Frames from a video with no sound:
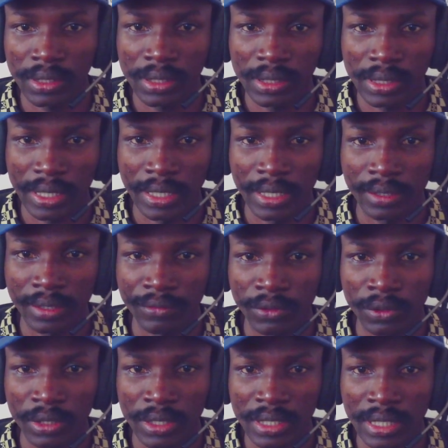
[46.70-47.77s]
And if you
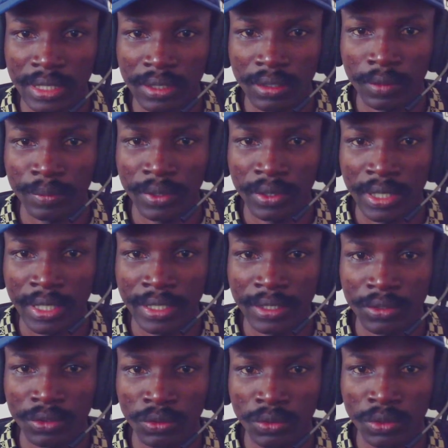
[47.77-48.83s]
understand
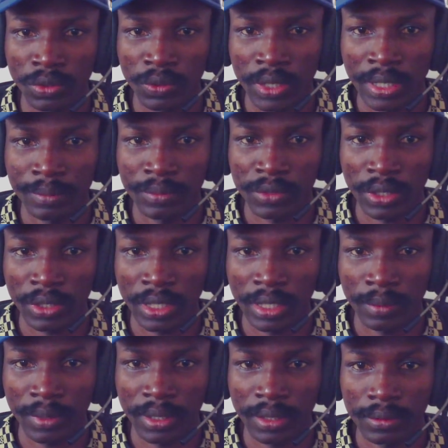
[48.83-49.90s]
copyright, you know what I'm talking
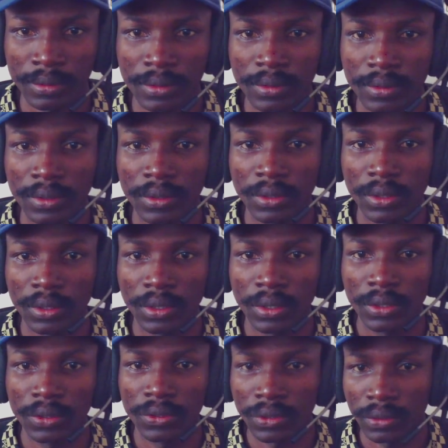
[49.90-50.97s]
about.
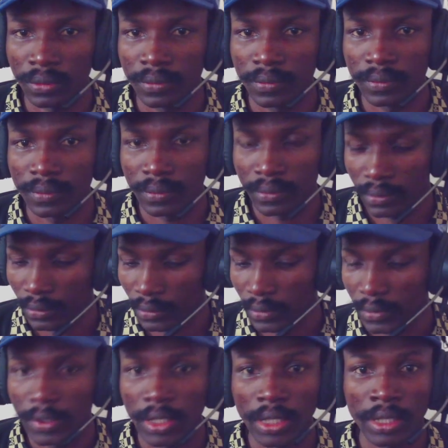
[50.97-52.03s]
So,
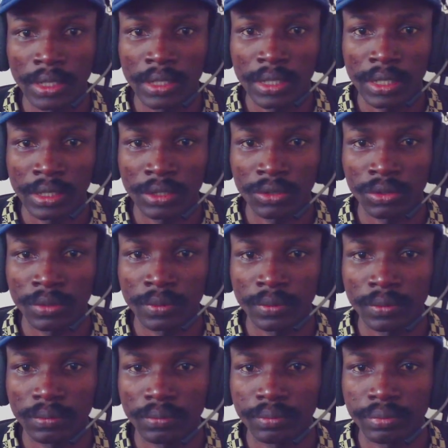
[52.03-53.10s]
intellectual
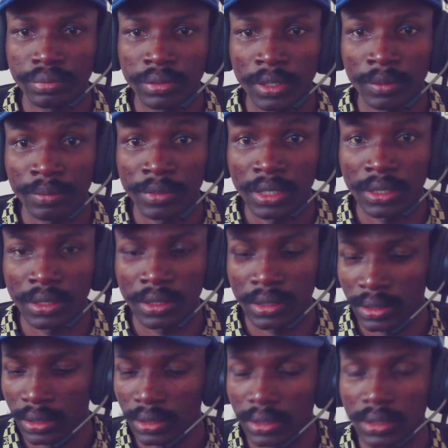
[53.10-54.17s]

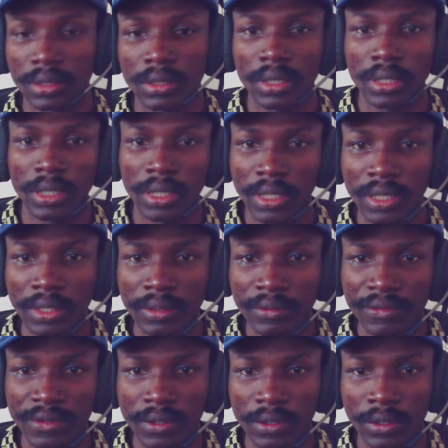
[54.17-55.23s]
property
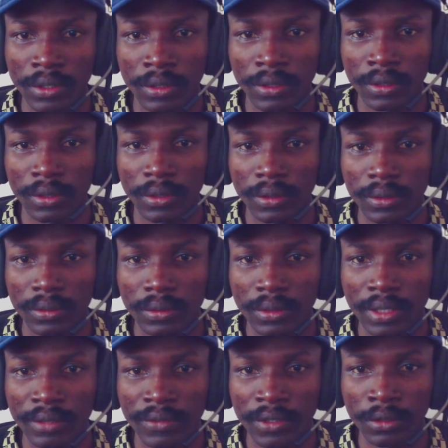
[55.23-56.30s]
gives your
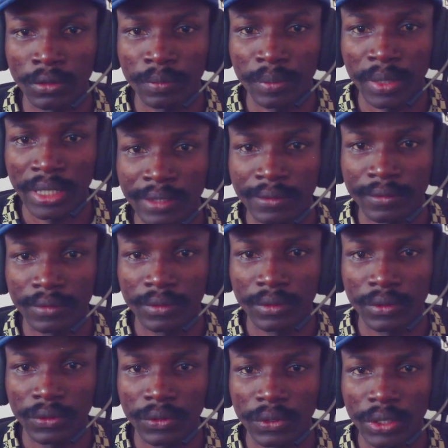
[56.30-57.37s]
developer
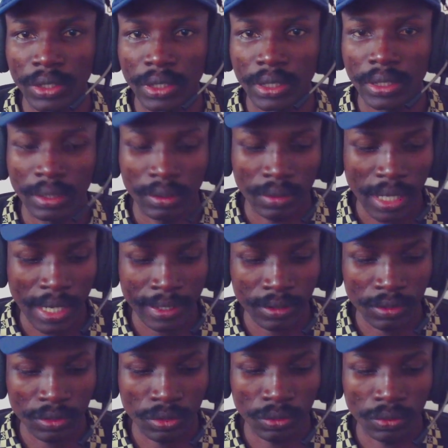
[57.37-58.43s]
the right
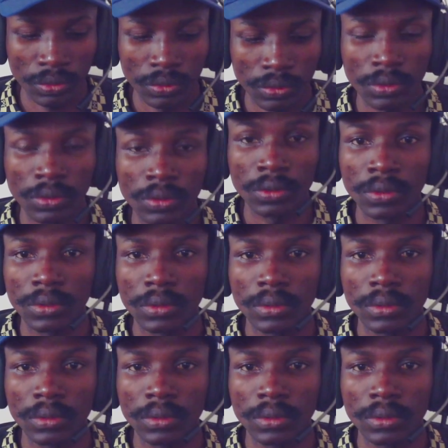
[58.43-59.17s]
to own